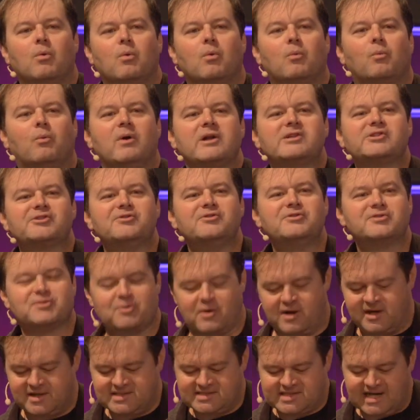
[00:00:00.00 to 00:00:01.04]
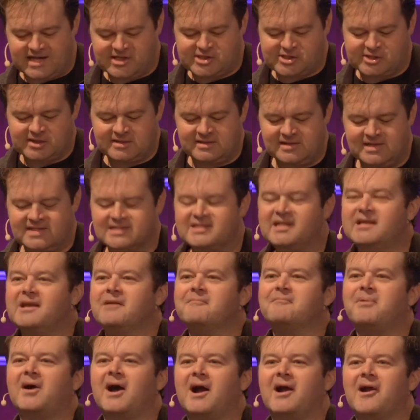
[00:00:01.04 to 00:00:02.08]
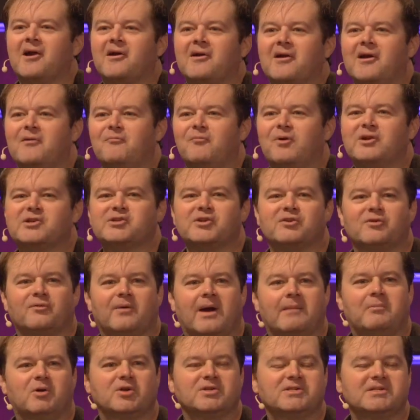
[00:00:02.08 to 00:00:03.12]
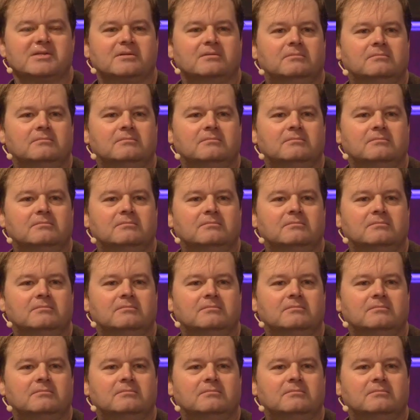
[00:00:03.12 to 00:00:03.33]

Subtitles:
which news organization is the Empire and which are the rebels?